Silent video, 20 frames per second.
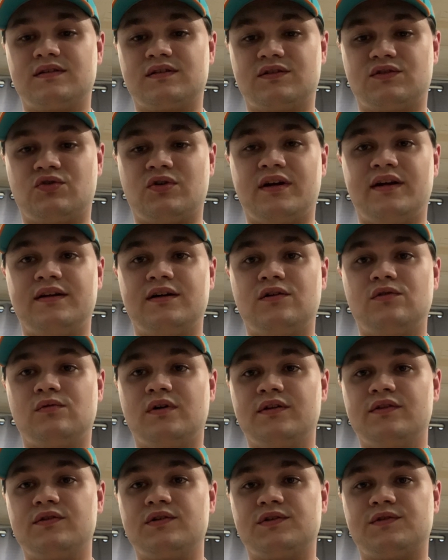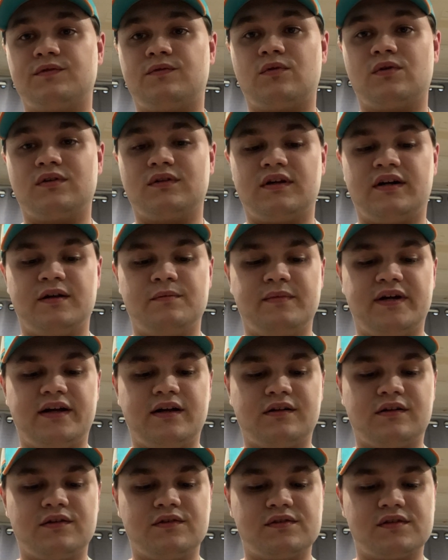trade out one of those 4
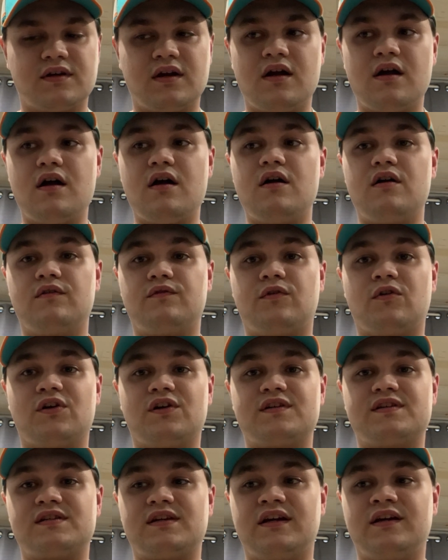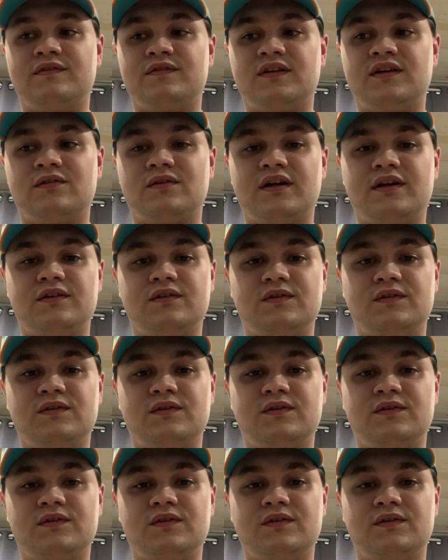linebackers for a safety, right?